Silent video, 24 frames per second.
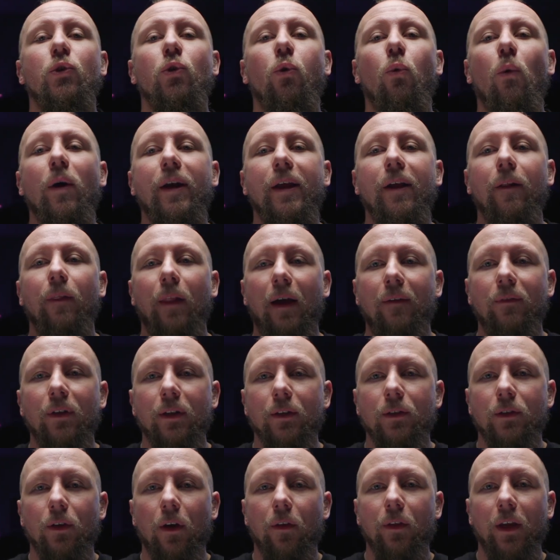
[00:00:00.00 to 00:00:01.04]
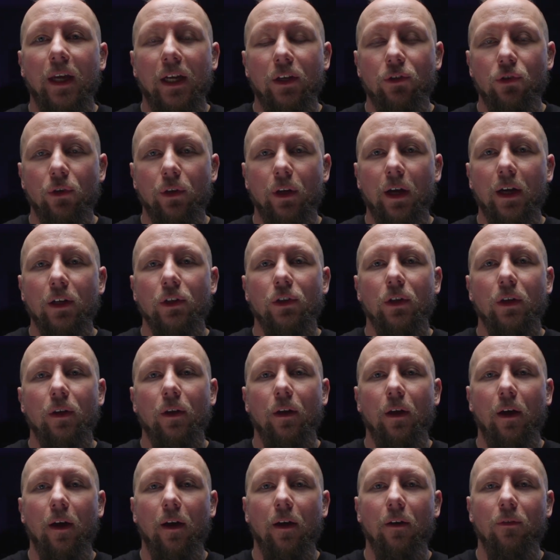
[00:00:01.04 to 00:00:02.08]
2011 saw the introduction
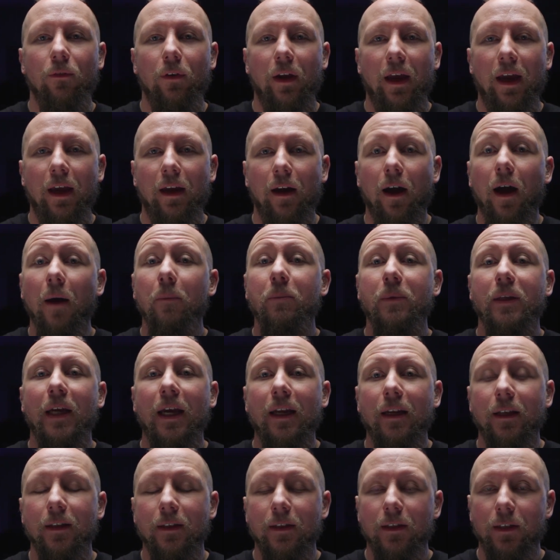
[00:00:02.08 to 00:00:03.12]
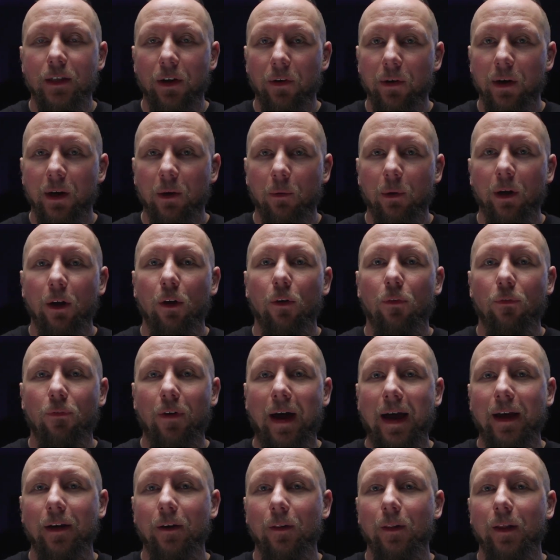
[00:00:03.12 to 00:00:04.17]
of a updated steering wheel.
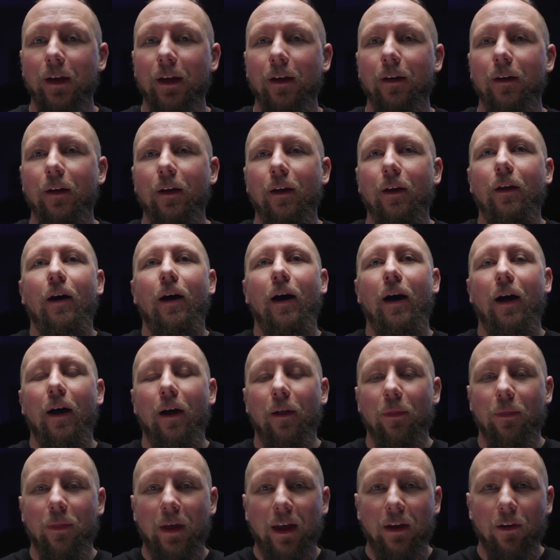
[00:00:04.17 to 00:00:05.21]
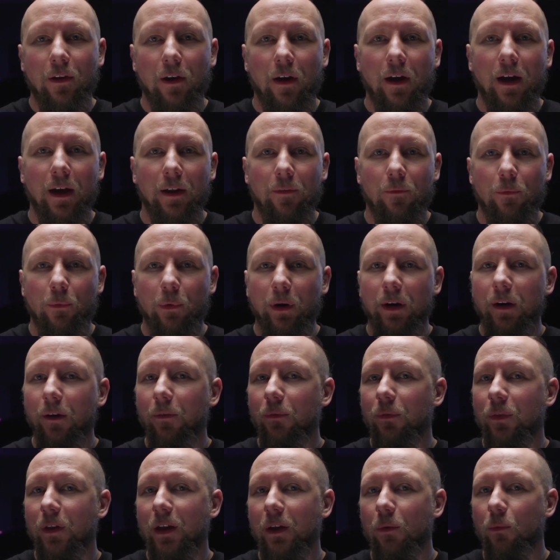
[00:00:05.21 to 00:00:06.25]
Finally, they got rid
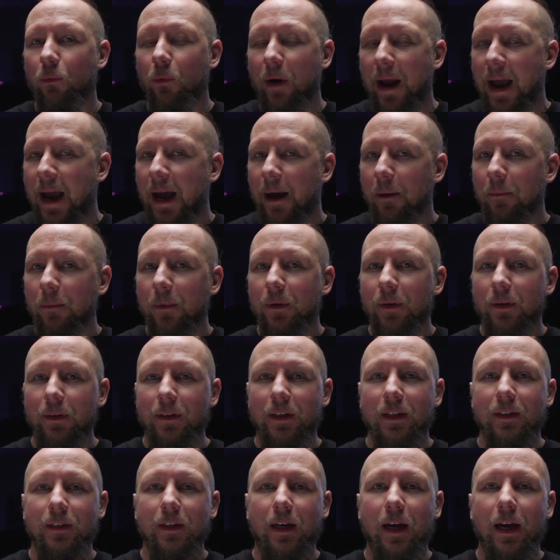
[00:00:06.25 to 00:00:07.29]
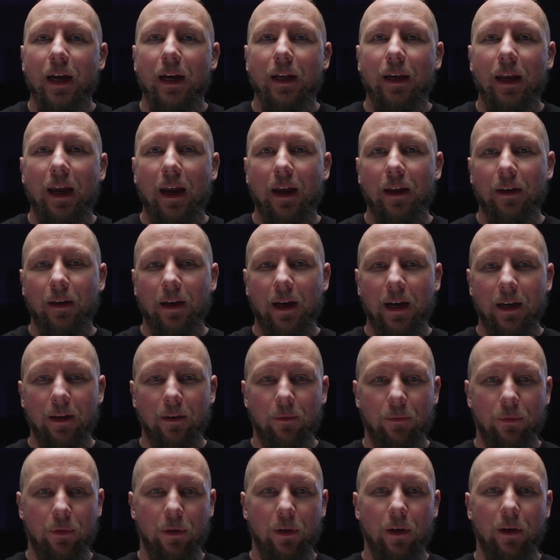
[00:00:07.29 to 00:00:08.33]
of the Ram design and kind
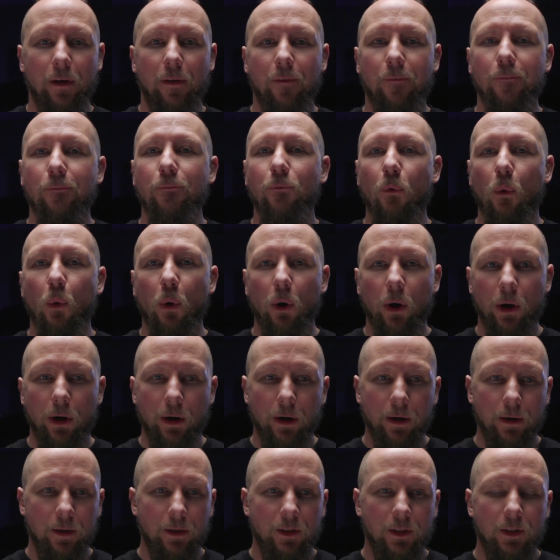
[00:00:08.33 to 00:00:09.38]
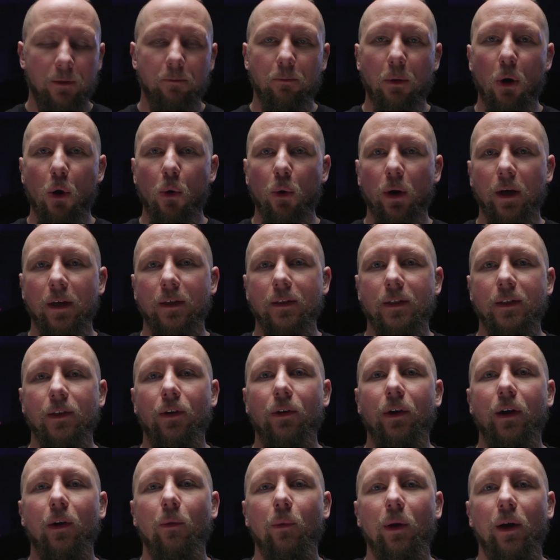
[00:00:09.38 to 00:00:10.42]
of the 4-spoke
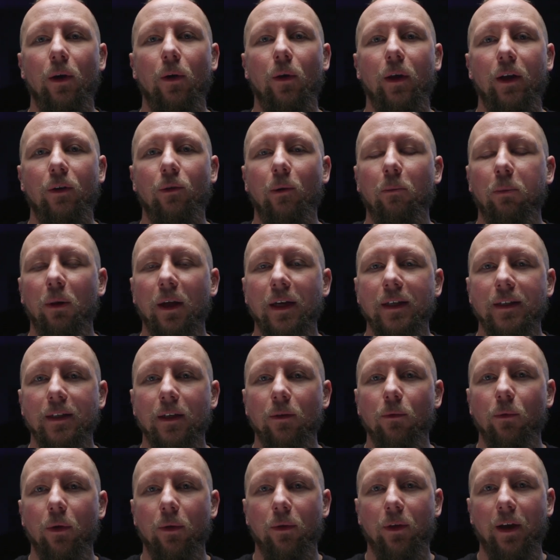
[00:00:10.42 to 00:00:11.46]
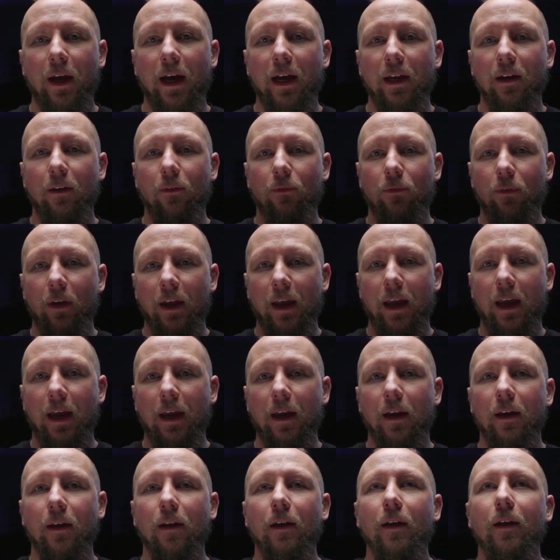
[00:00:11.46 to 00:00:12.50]
steering wheel and replaced it with kind of
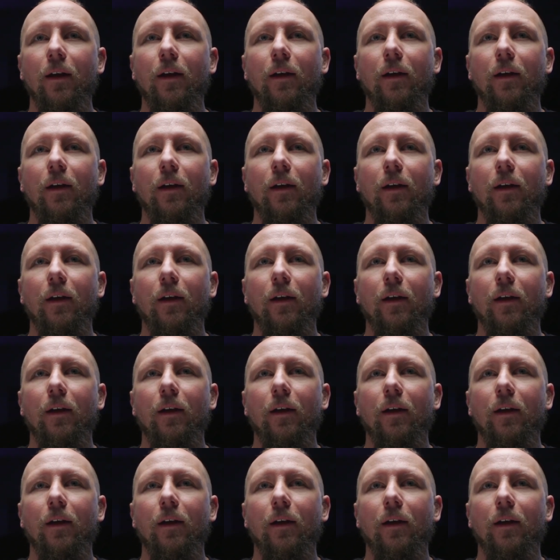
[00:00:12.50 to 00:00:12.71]
a